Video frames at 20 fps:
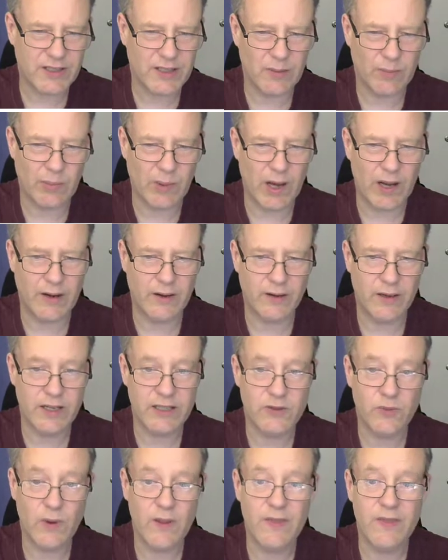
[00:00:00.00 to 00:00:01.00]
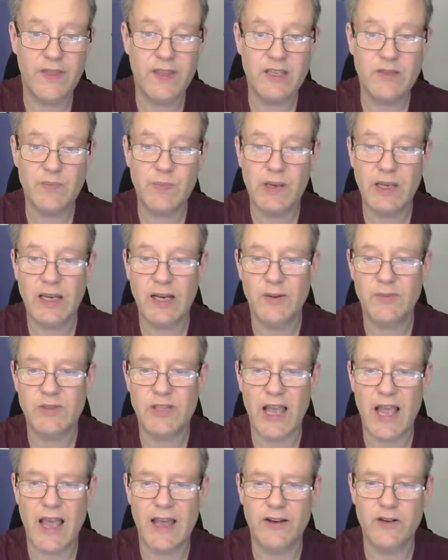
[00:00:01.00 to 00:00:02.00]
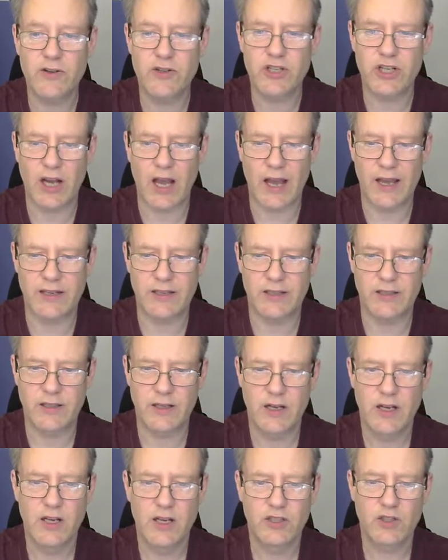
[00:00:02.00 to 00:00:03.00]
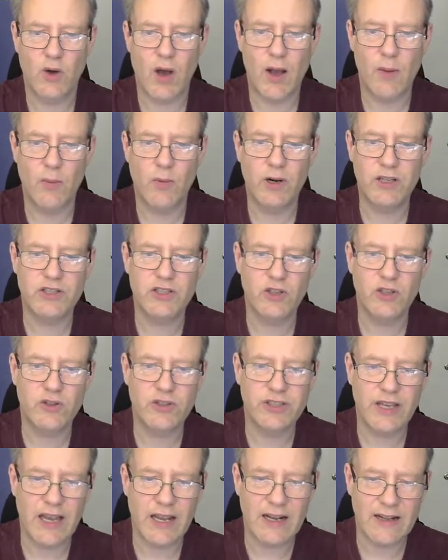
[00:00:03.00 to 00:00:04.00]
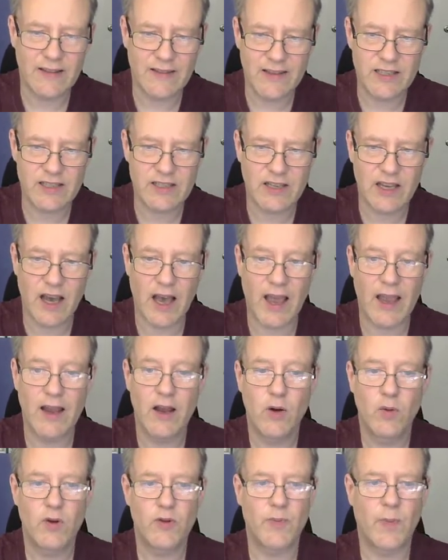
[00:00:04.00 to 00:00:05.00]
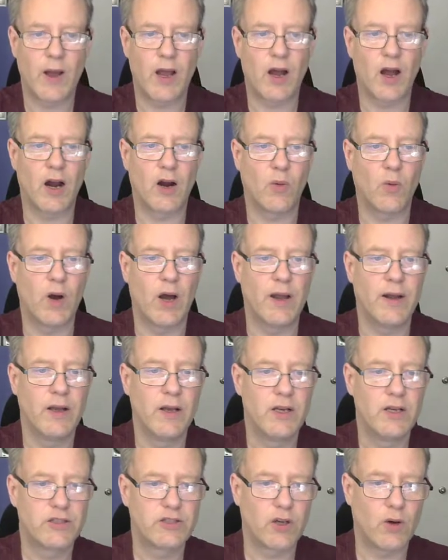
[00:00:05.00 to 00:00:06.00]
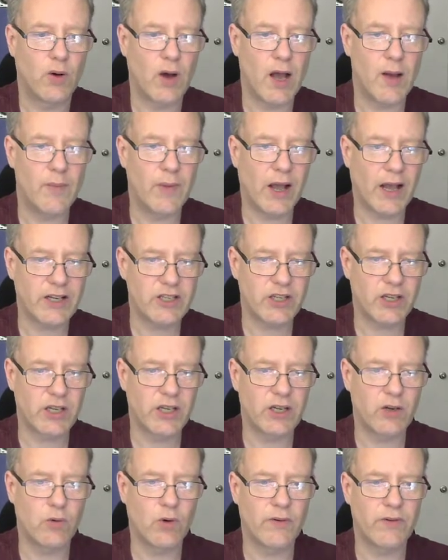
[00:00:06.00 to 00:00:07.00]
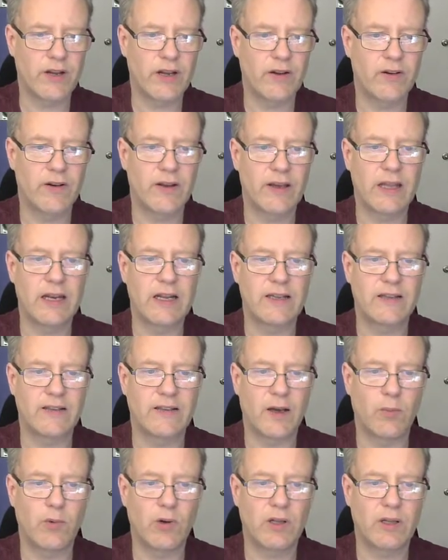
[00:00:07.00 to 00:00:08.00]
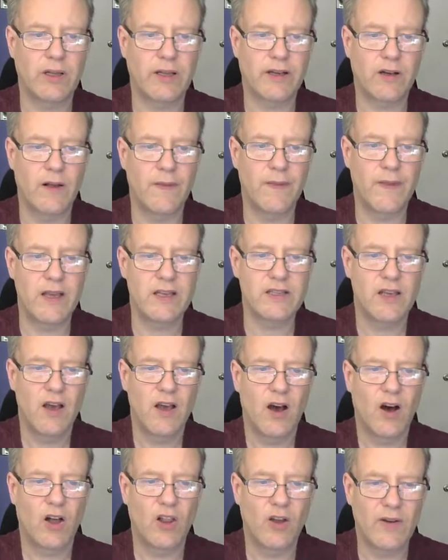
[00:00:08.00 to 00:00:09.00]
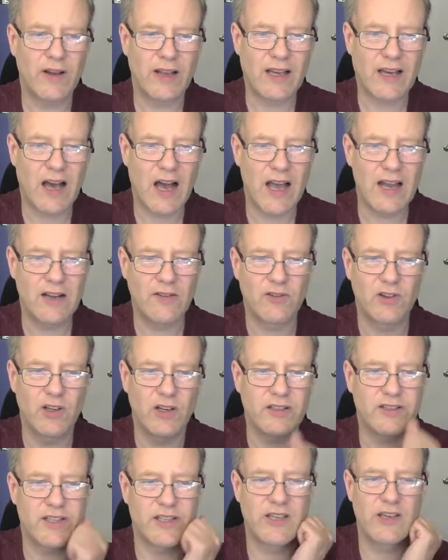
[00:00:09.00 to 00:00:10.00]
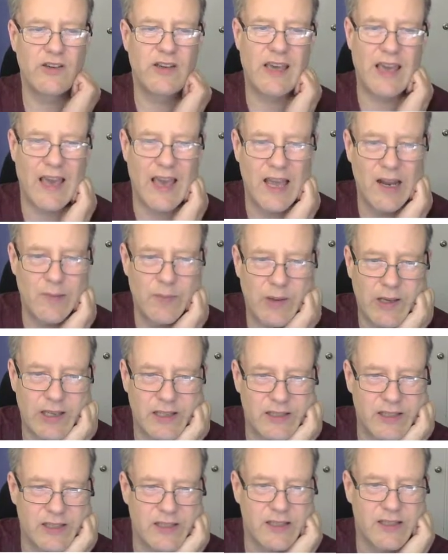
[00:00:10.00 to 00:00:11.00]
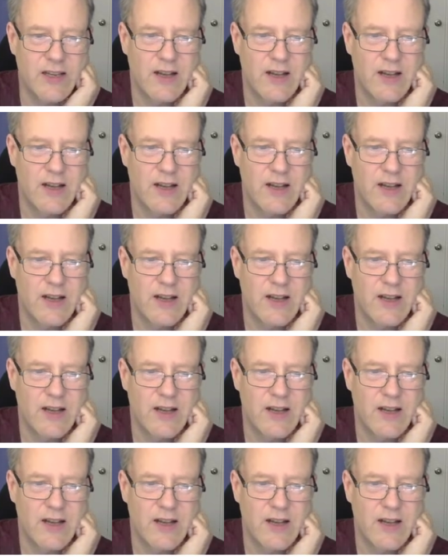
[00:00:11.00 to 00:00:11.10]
the button. It's when this becomes energized. So I want to associate this guy with my R1. So I'm actually going to go over here and I'm going to double click on this. Although it kind of looks like you can't because it's